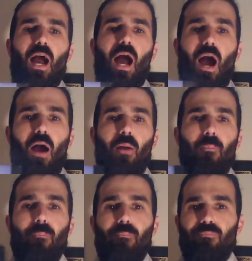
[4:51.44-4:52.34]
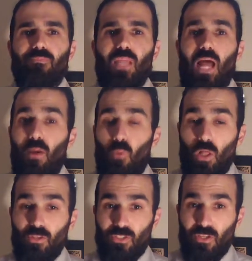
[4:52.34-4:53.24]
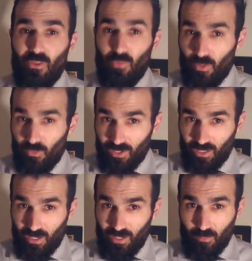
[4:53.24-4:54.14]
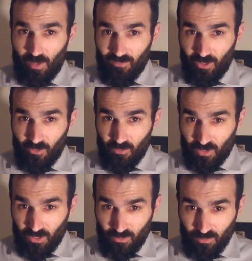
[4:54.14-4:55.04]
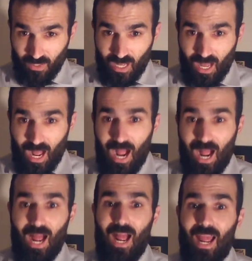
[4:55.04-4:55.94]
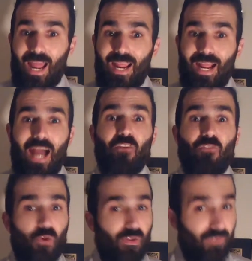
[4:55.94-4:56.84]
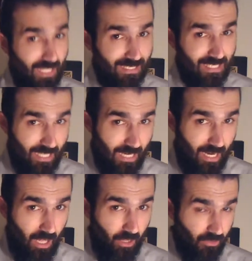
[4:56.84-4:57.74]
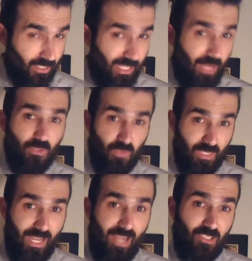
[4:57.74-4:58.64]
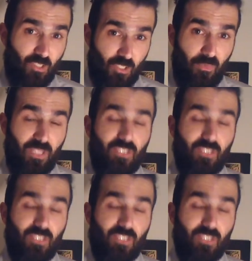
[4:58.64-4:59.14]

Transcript: I will also tell you that when I went online and bought Volume 2, I got it for even less than $10, and that was with tax and shipping.